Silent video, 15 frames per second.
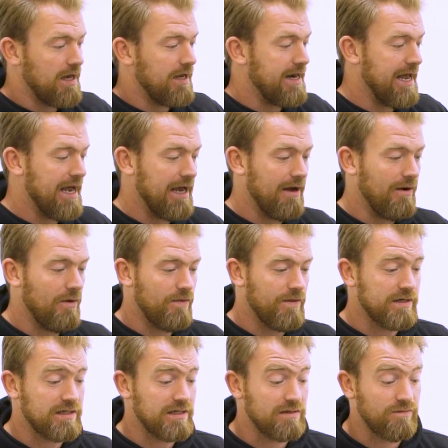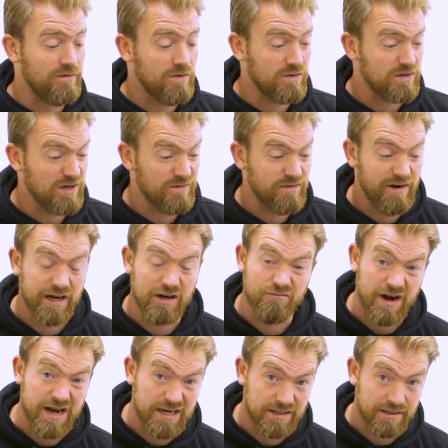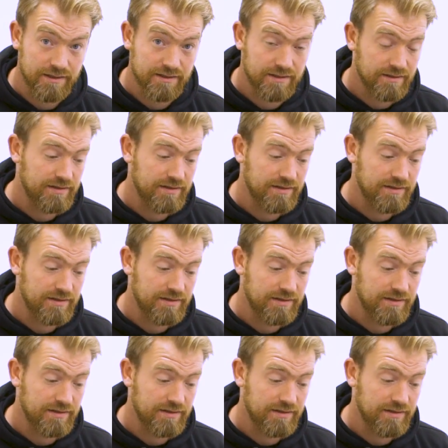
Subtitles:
Now, this is also for any racers.